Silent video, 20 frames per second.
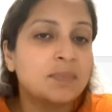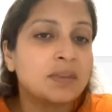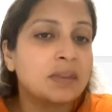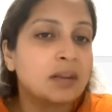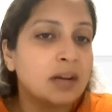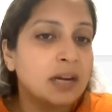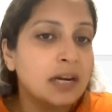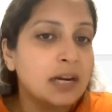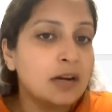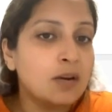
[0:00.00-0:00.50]

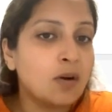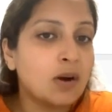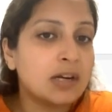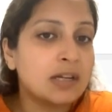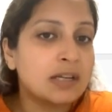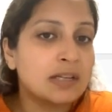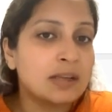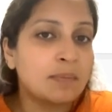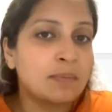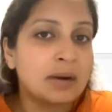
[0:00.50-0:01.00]
3
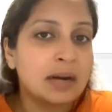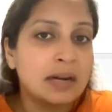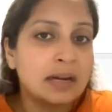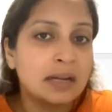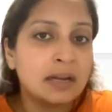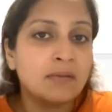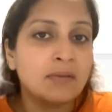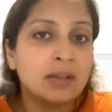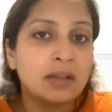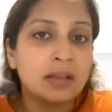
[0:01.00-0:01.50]
dots
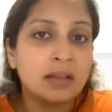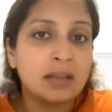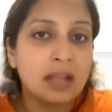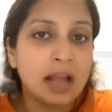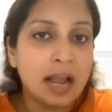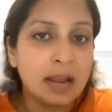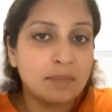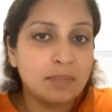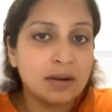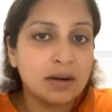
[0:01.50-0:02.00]
separating within
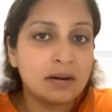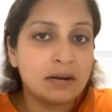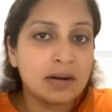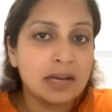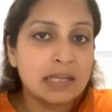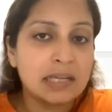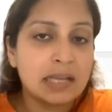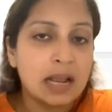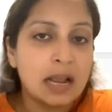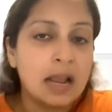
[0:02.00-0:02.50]
the IP
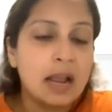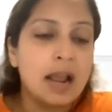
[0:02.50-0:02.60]
address,